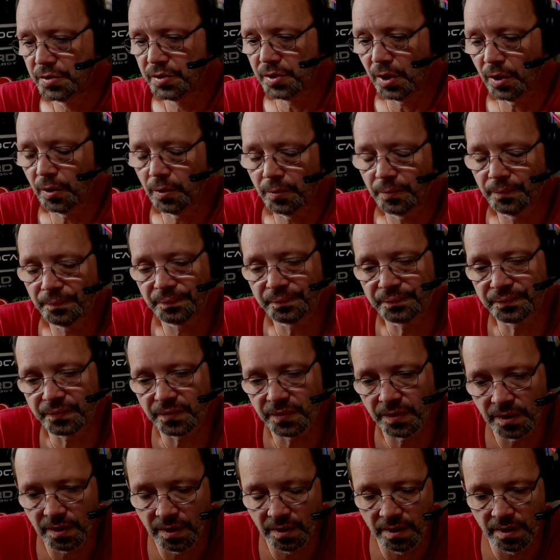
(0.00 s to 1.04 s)
So,
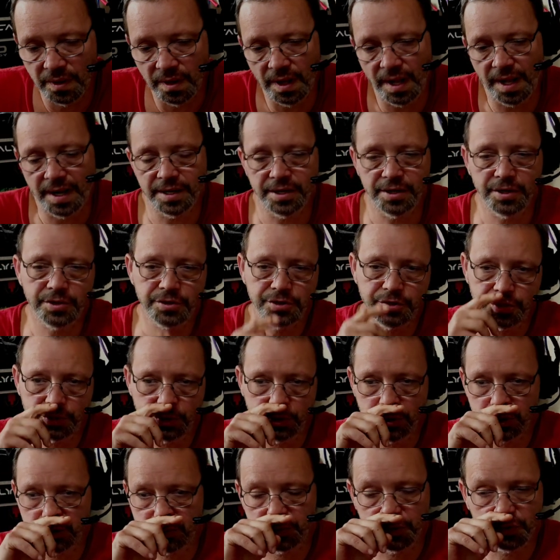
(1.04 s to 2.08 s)
how do you
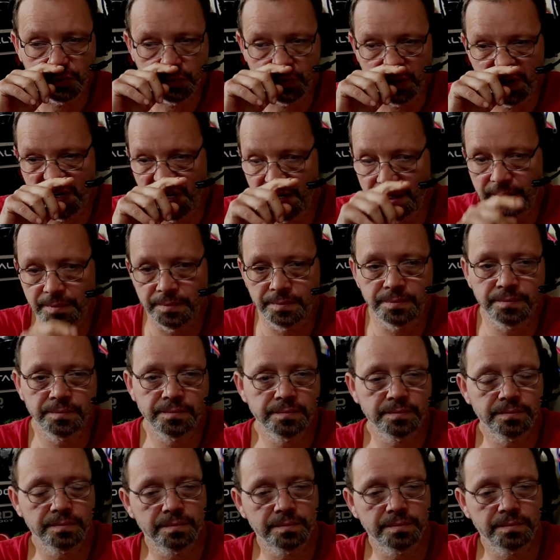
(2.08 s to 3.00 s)
choose between